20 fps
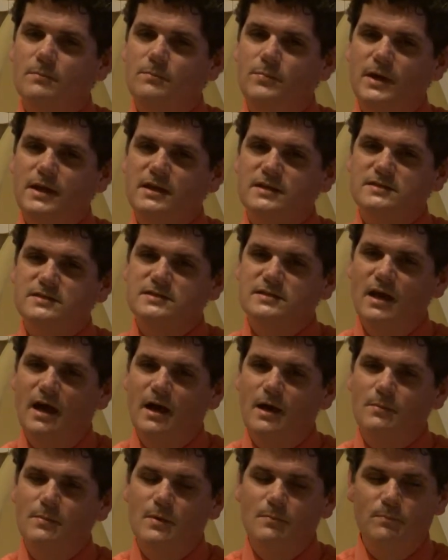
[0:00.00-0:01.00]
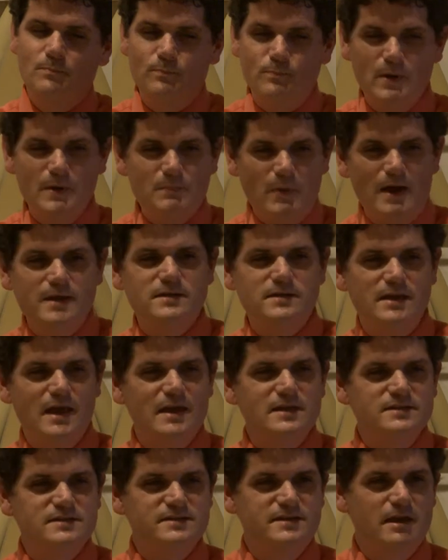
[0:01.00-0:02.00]
but it's, um, but by
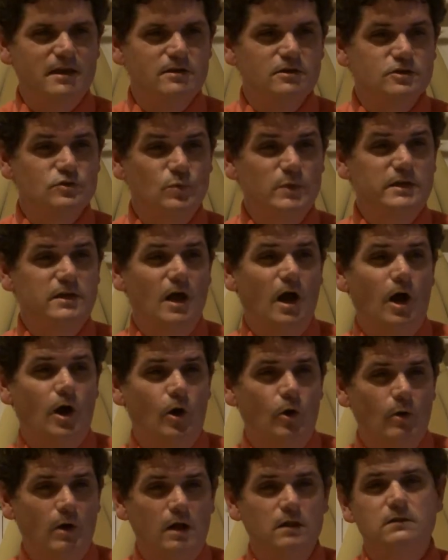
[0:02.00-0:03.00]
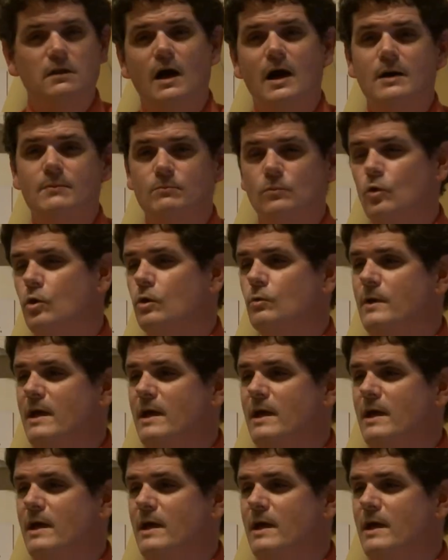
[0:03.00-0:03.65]
today's standards, we know a lot more.